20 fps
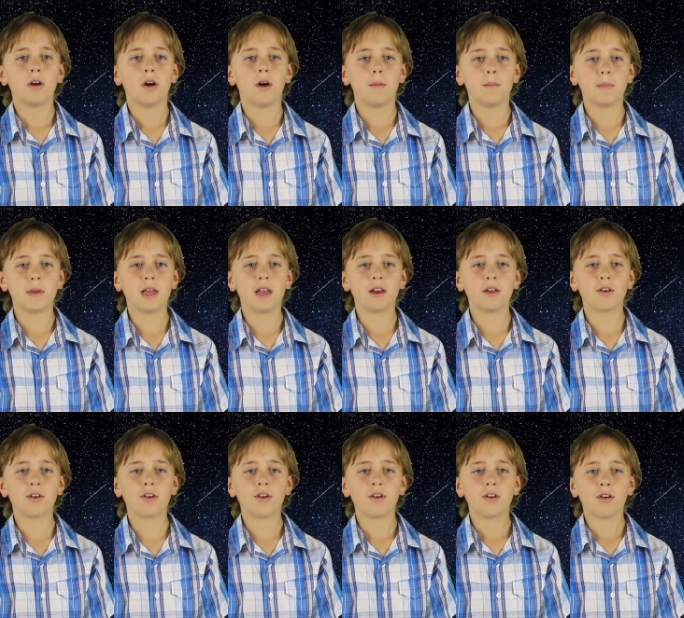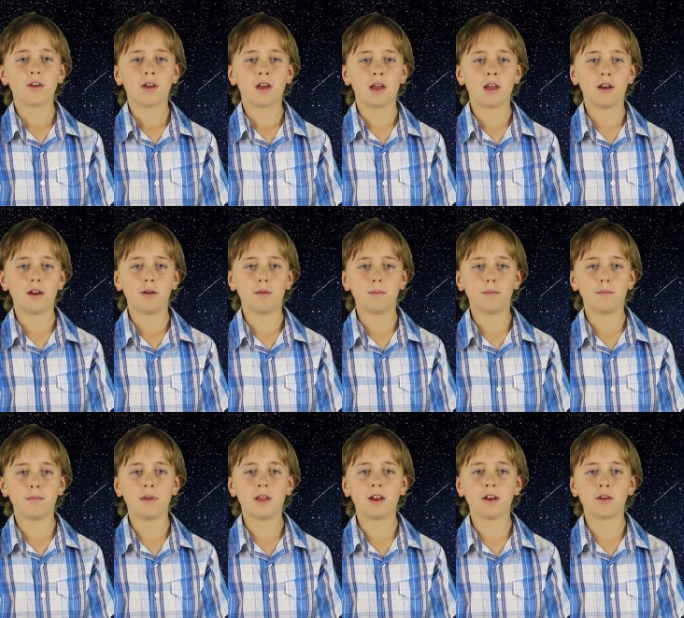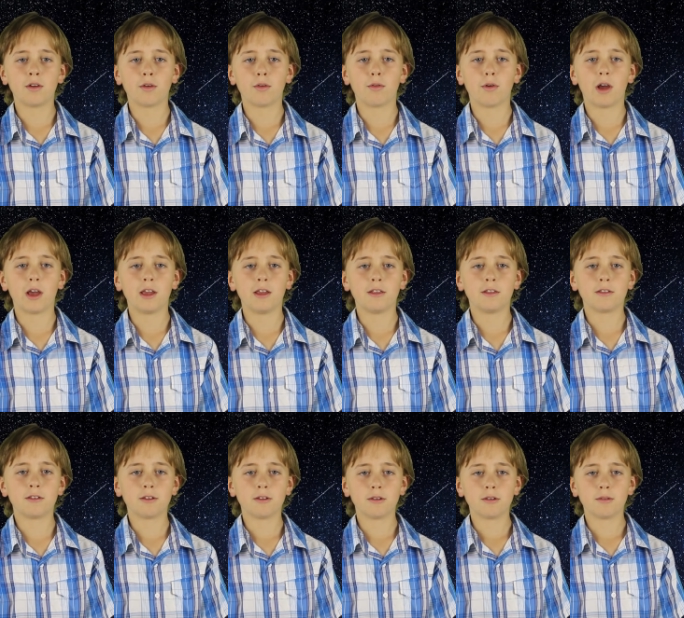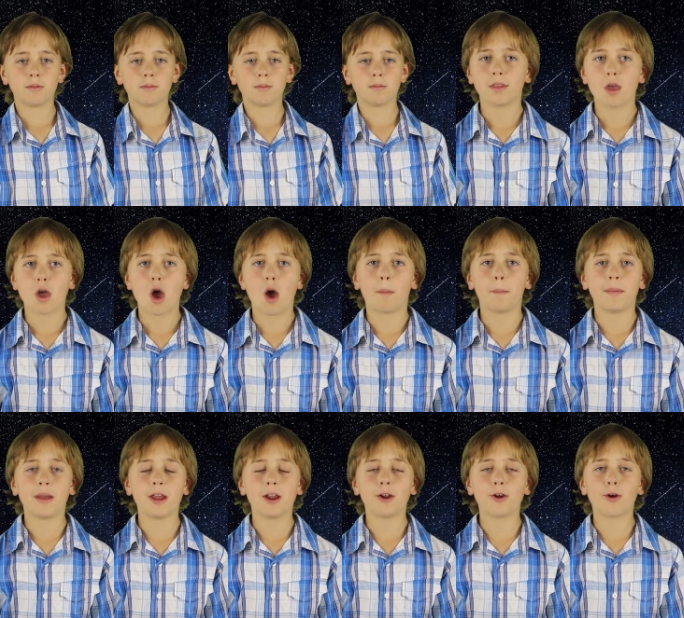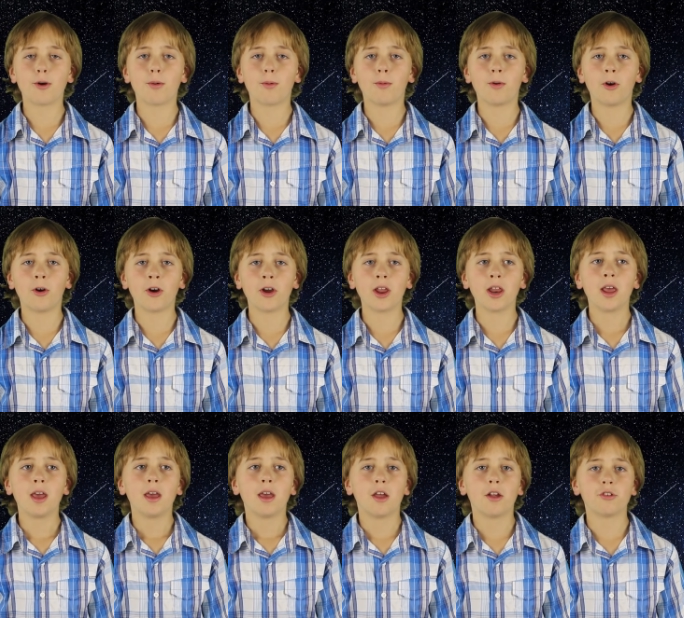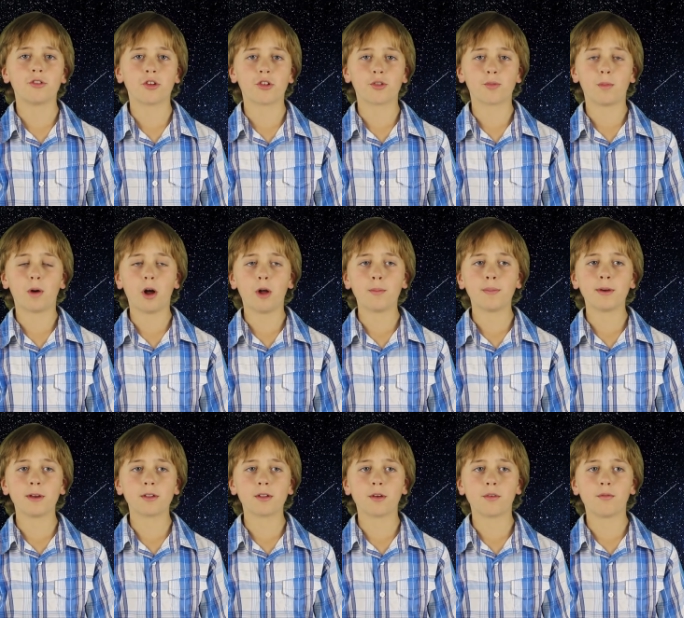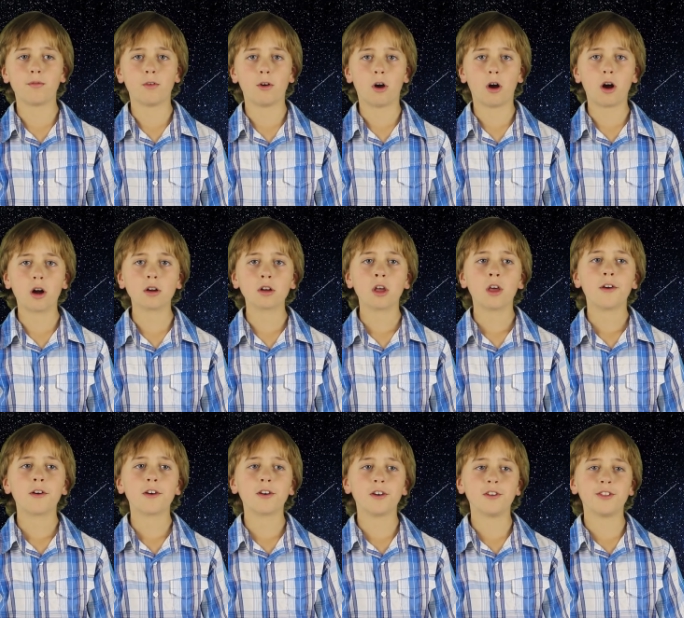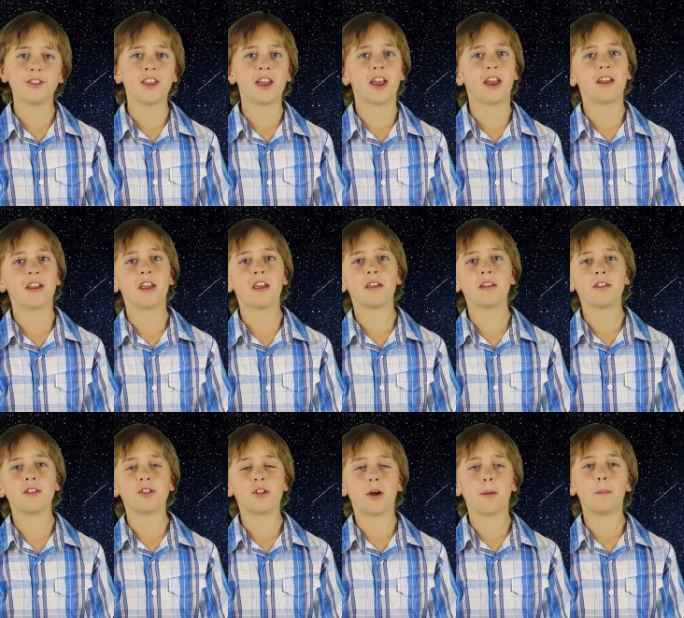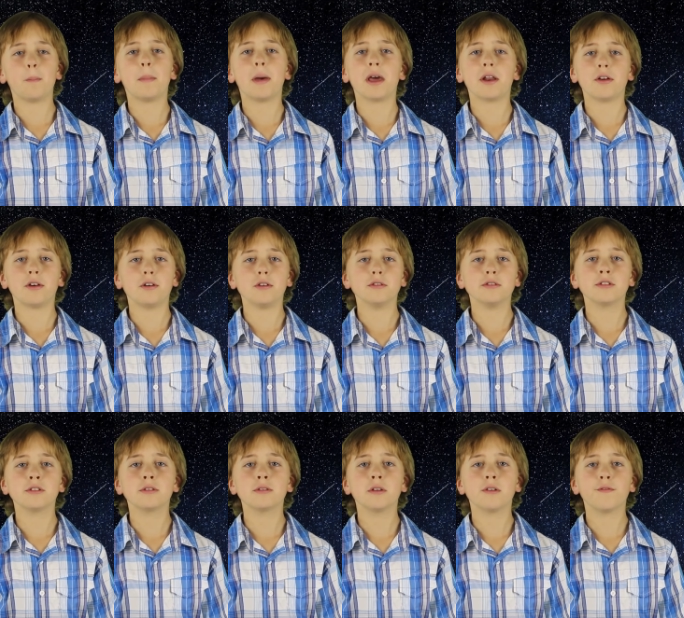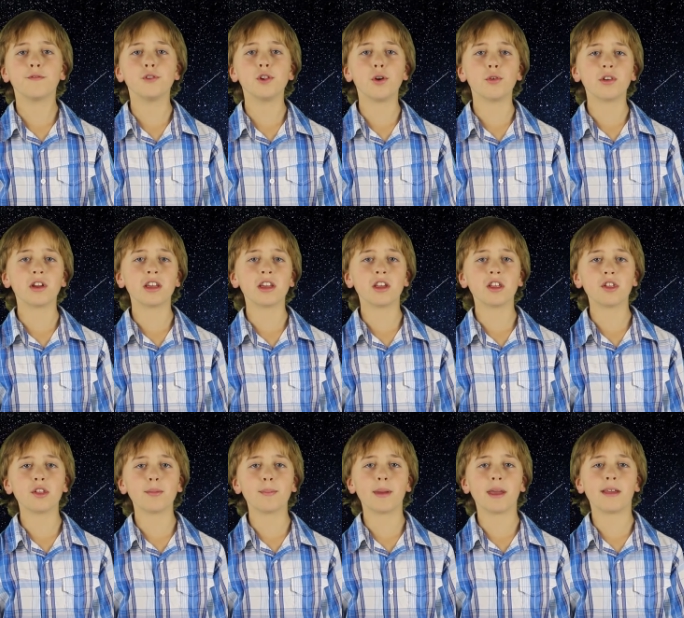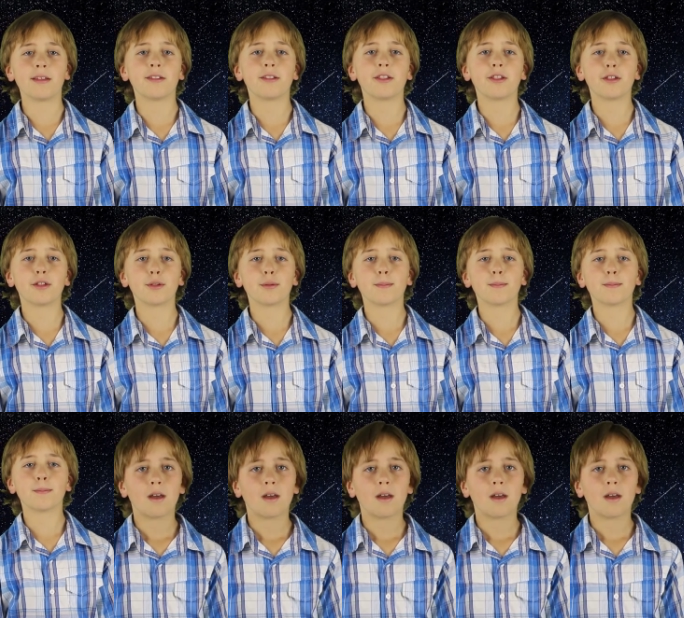a meteor, and a meteorite. A meteoroid is a small piece of rock containing some metals floating in space.